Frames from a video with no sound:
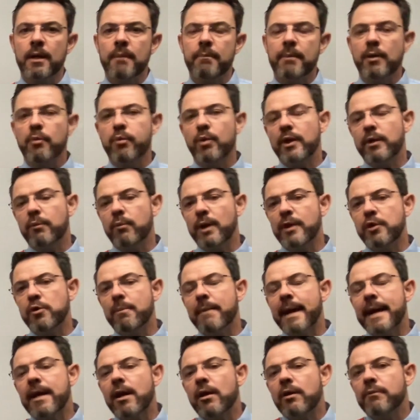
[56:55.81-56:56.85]
But what you
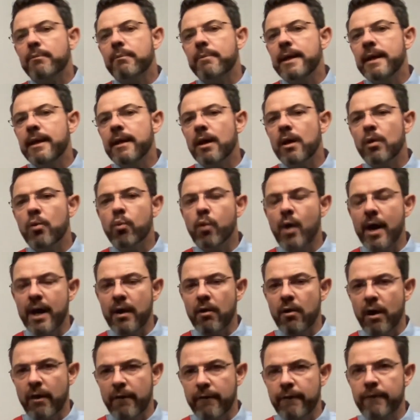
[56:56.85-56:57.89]
may not be
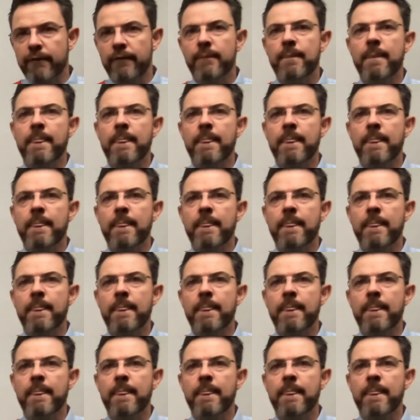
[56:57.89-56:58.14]
aware of